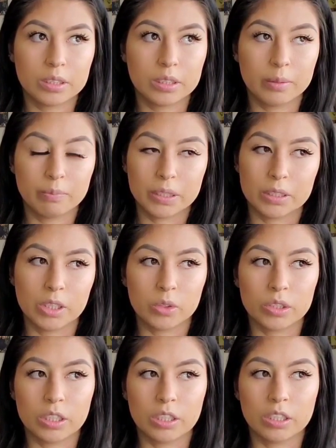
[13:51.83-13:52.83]

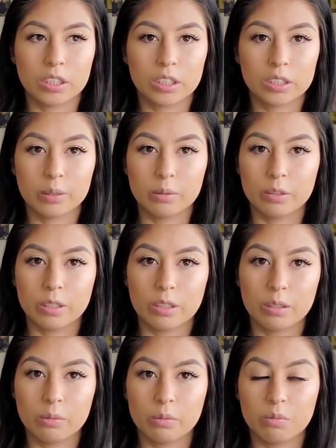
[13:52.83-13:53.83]
Pitocin, the
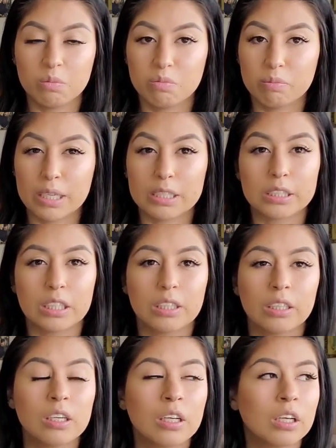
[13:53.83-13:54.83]

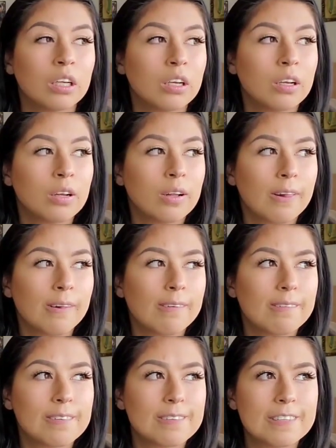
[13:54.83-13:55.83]
medicine.
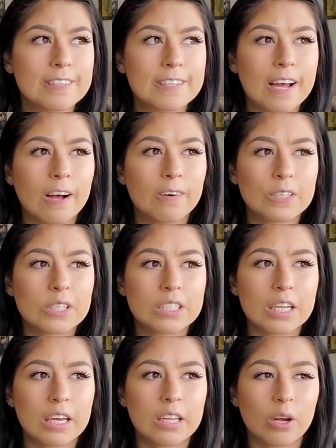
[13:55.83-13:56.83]
And I would
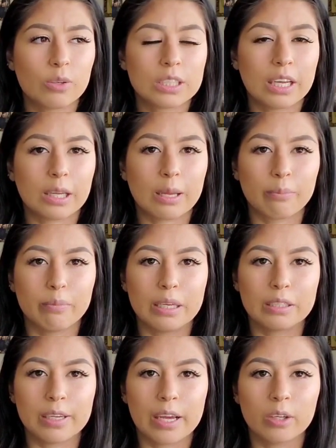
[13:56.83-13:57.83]
say that was like at
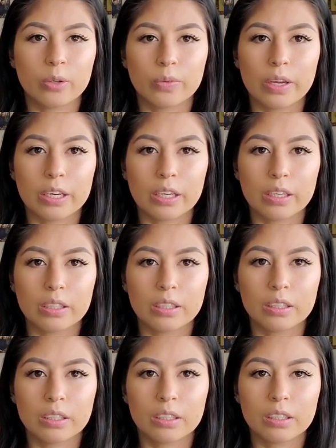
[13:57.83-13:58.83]
midnight already,
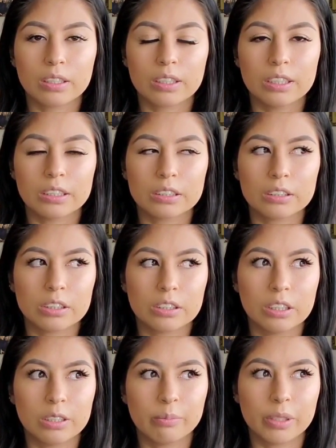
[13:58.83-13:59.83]
because
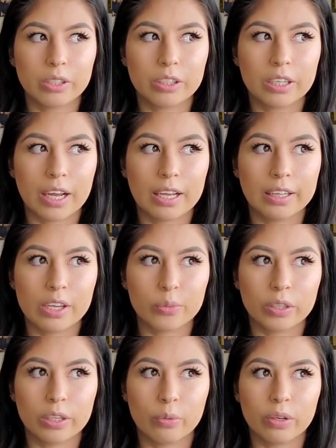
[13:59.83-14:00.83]
in the middle of the night, that's
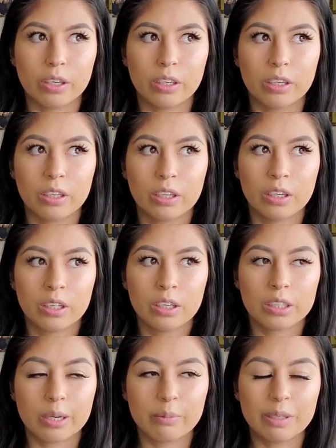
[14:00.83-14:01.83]
when they were
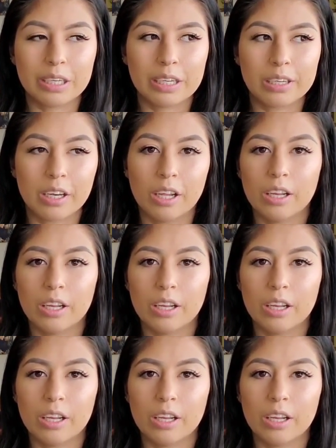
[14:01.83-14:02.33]
coming in a